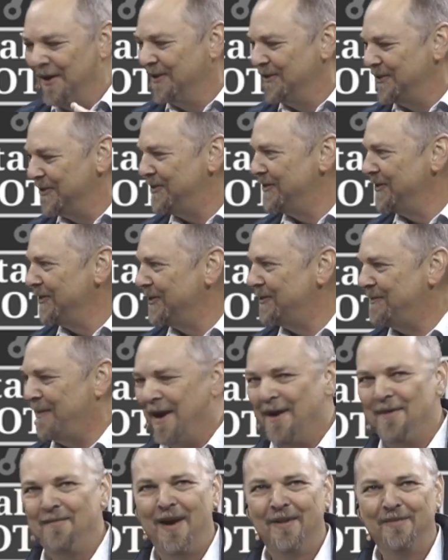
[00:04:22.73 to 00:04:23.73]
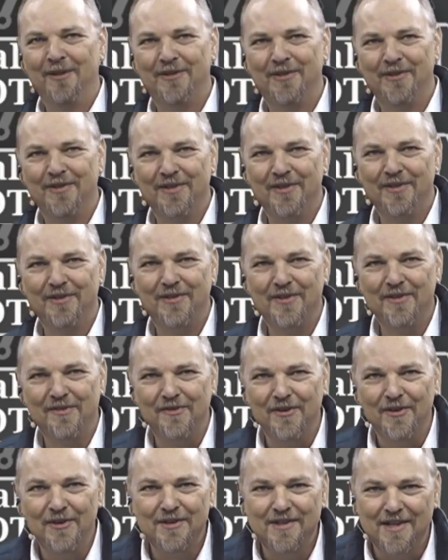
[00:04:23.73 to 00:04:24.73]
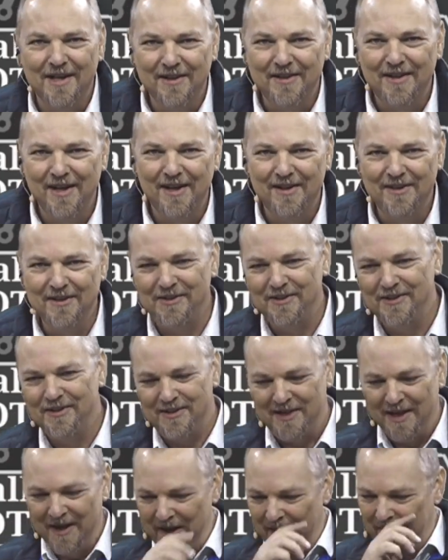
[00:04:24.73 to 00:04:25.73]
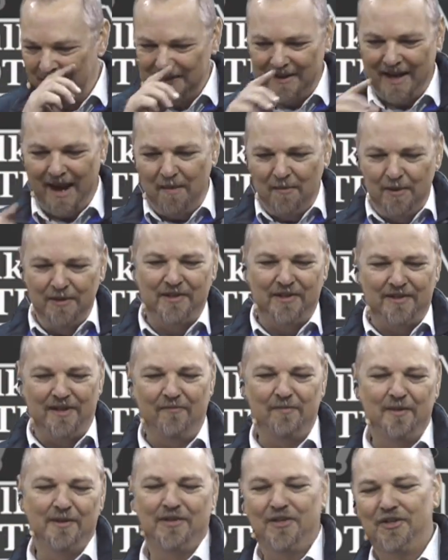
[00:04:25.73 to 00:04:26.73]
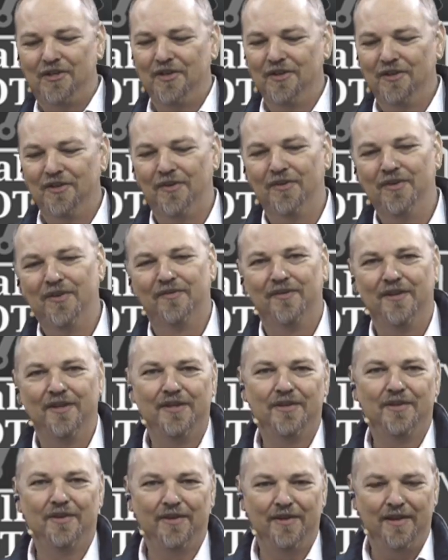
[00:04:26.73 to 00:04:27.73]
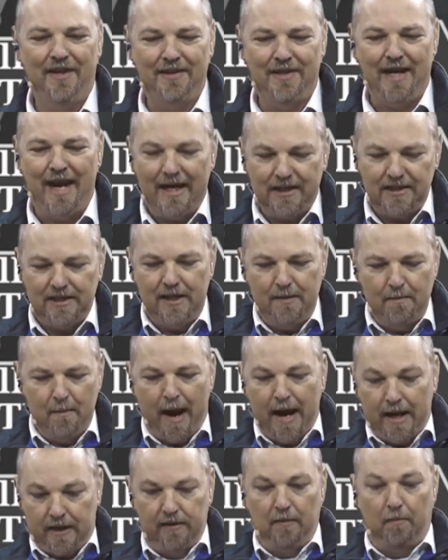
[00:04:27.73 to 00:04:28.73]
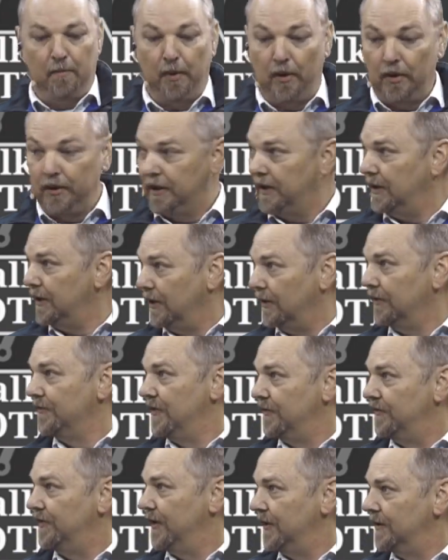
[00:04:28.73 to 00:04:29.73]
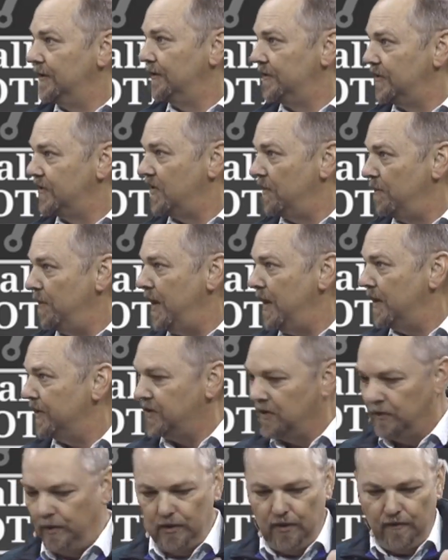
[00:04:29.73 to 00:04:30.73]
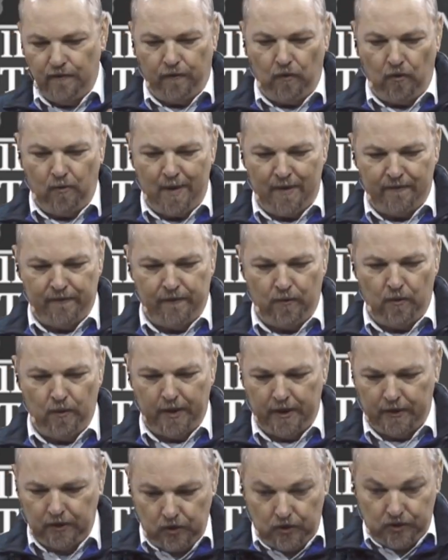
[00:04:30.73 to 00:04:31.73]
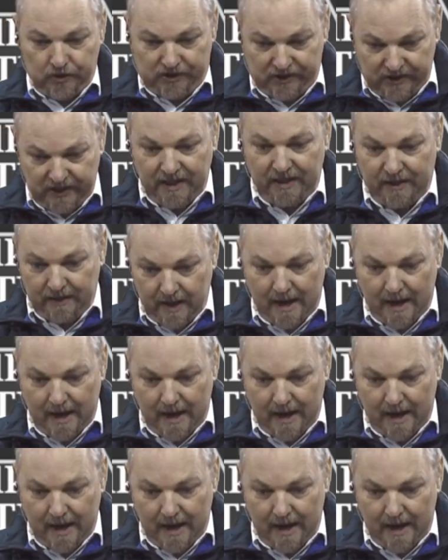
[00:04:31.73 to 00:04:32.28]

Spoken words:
just to explain maybe to the viewers out there, this is cameras that they've positioned on the vehicle that actually make the body of the vehicle disappear. So when you 4x4ing, you see the